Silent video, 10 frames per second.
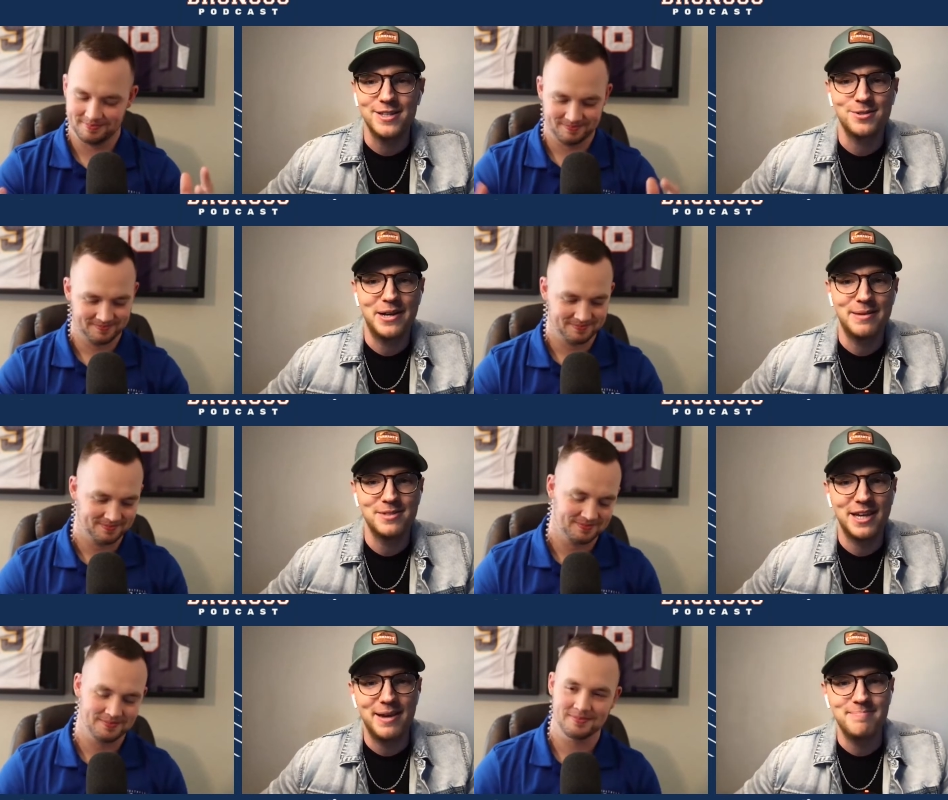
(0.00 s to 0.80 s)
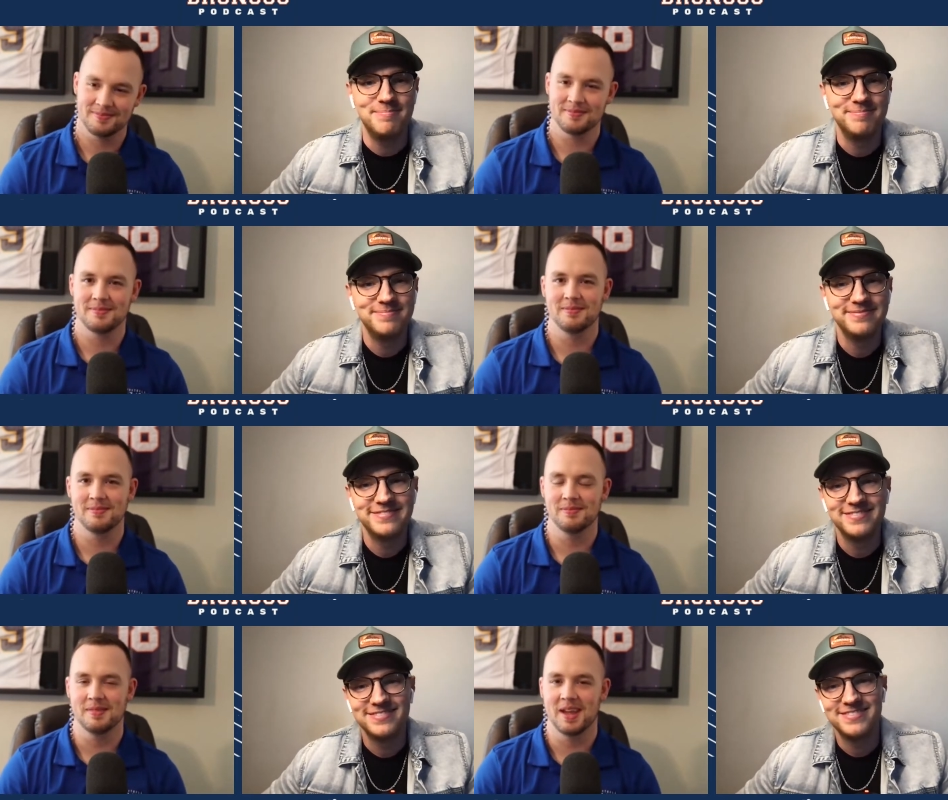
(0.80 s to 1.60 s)
Speaker 1: of this Rams game.
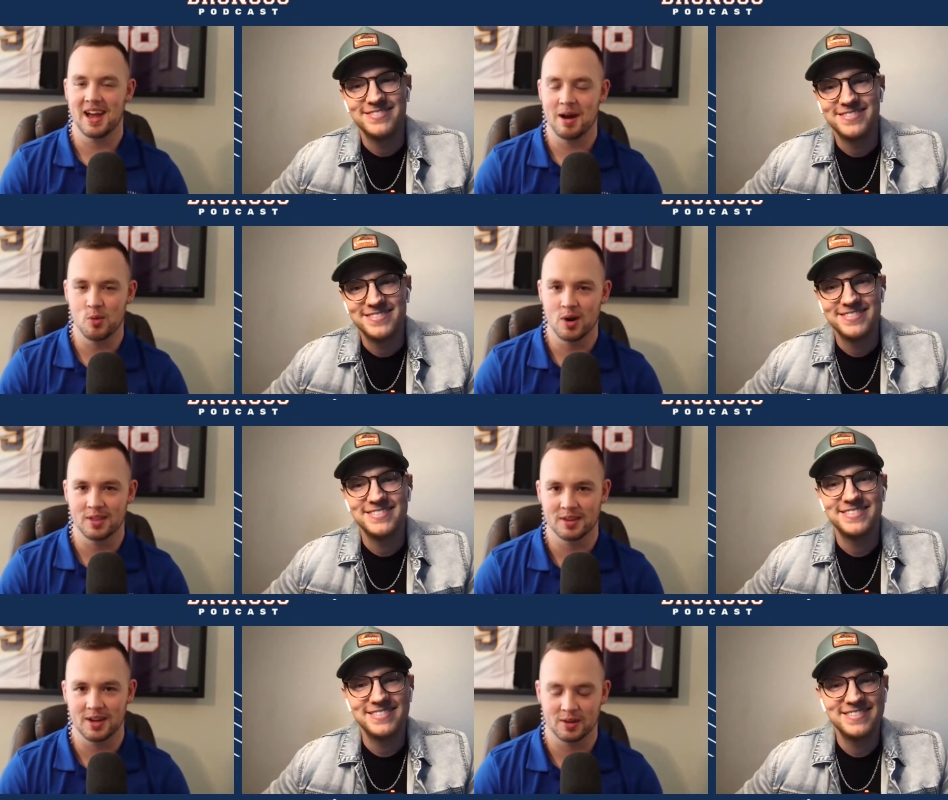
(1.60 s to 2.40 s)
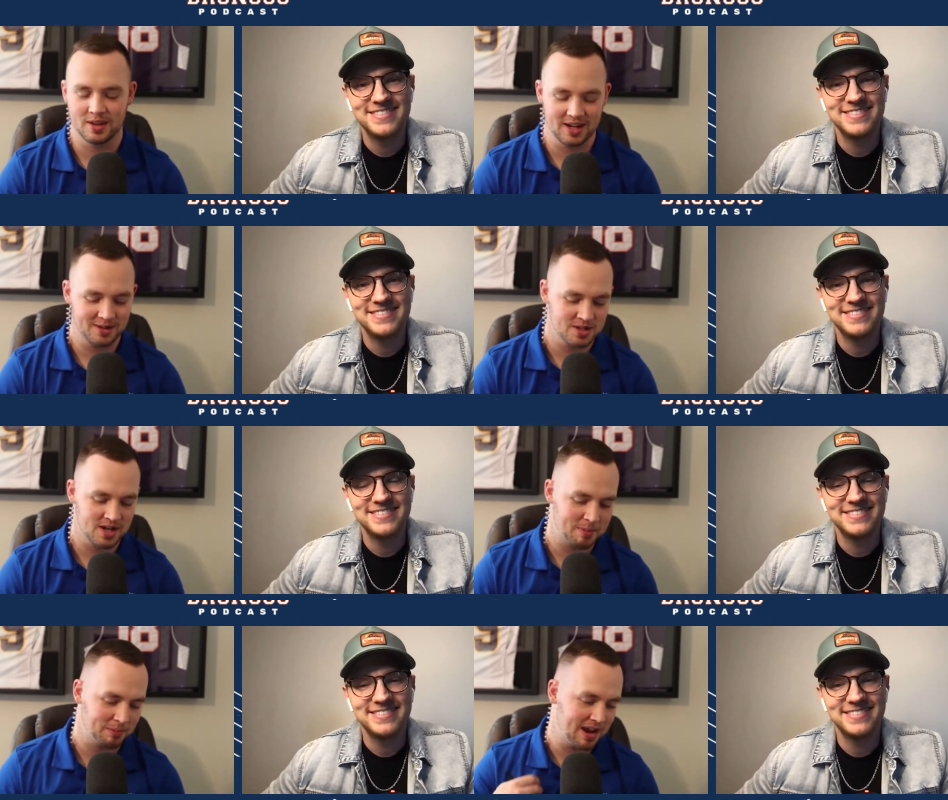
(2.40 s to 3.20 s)
Speaker 2: Hey, I'm with it there. Thank you,
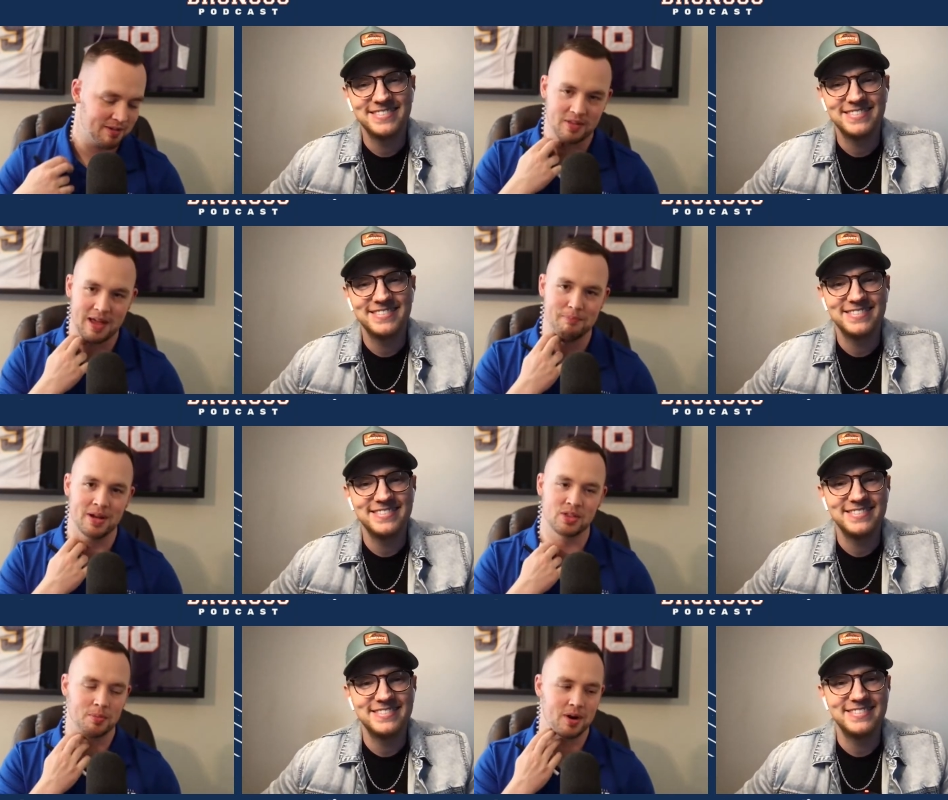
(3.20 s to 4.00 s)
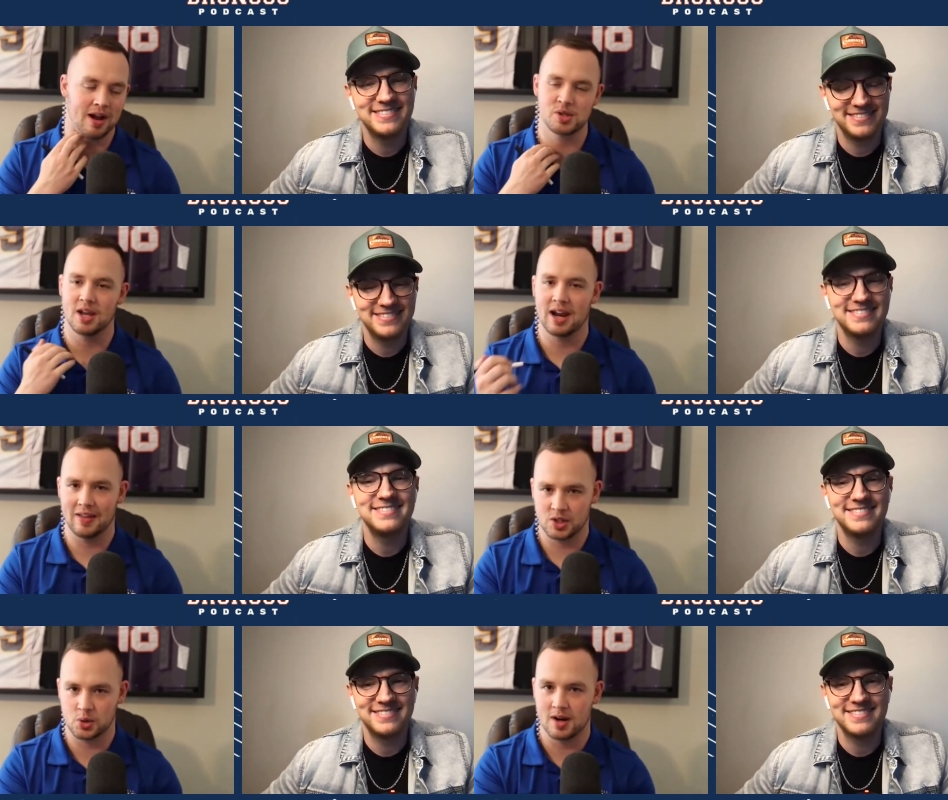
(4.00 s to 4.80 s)
Tom McMahon, for that bit, though. But obviously, a guy
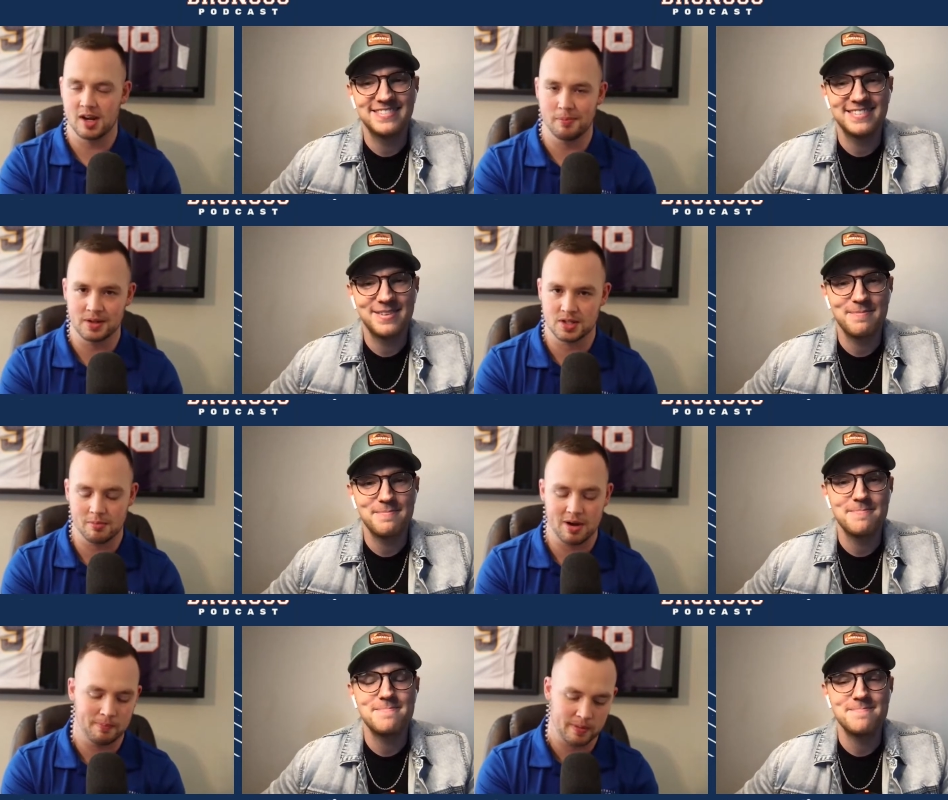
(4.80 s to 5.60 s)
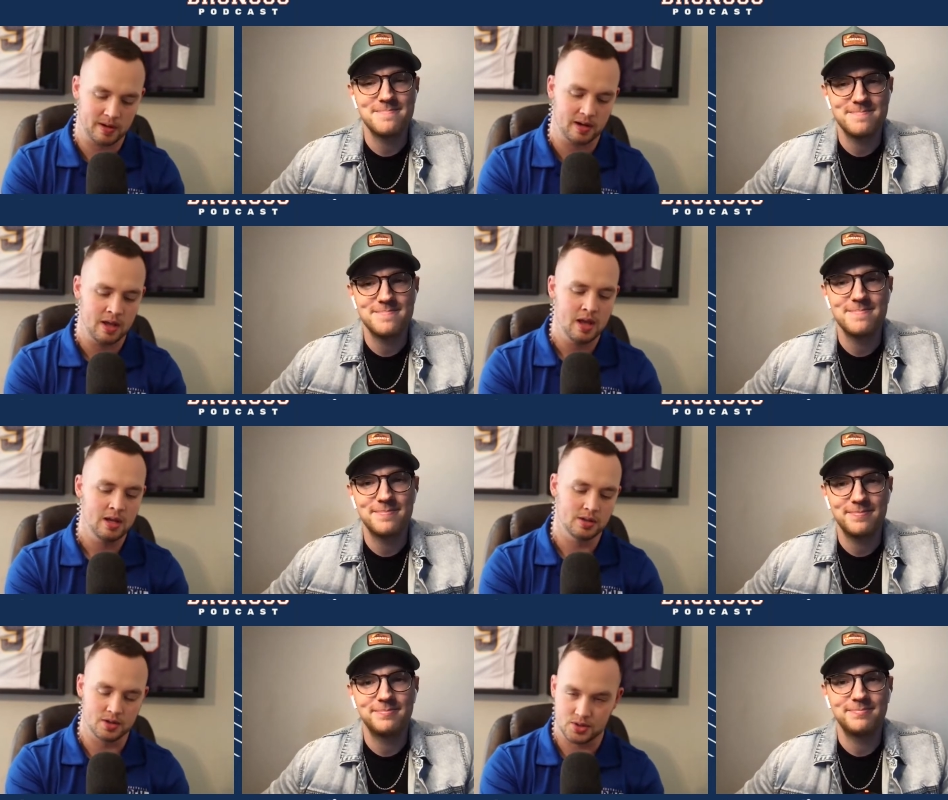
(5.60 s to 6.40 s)
like Trinity Benson, in my opinion,
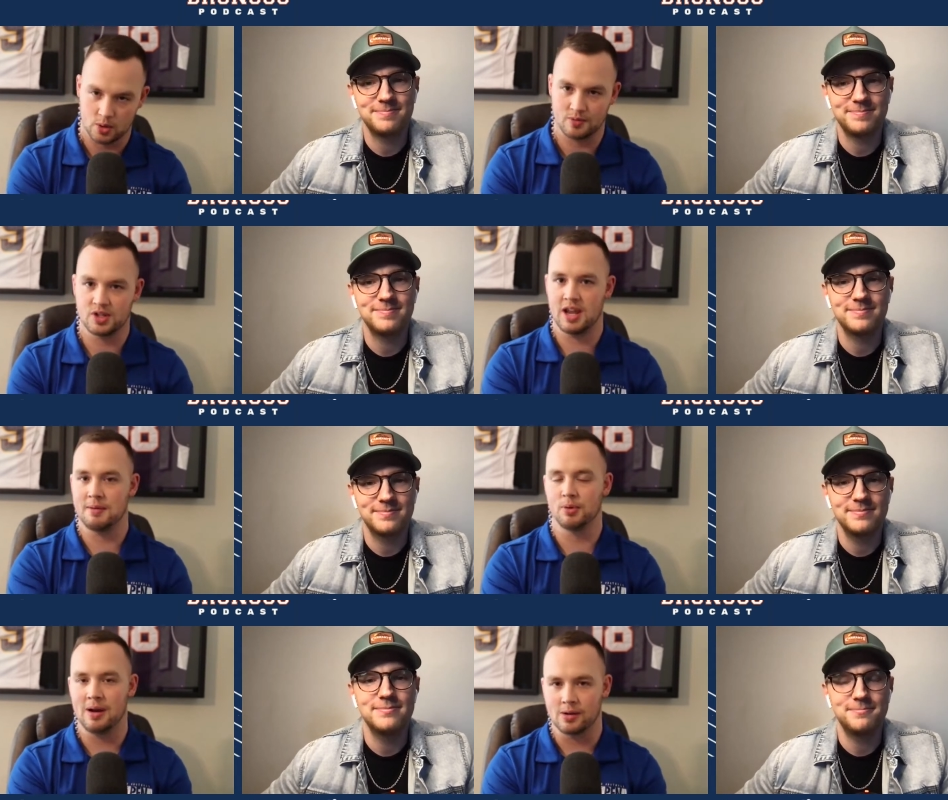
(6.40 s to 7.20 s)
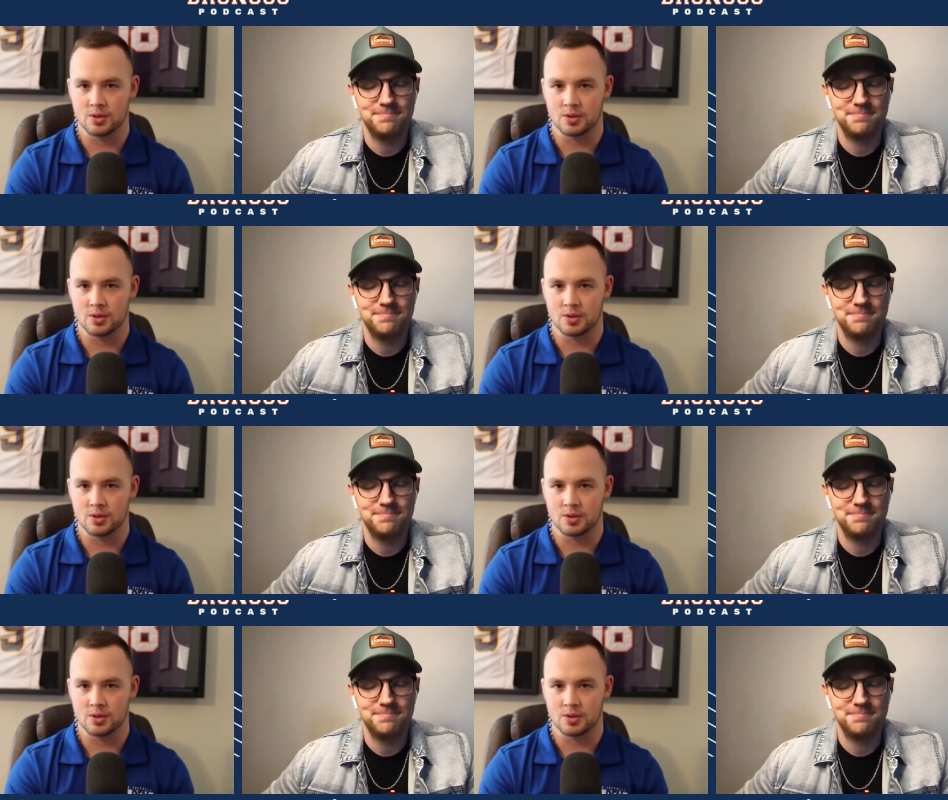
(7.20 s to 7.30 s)
deserves it. And Broncos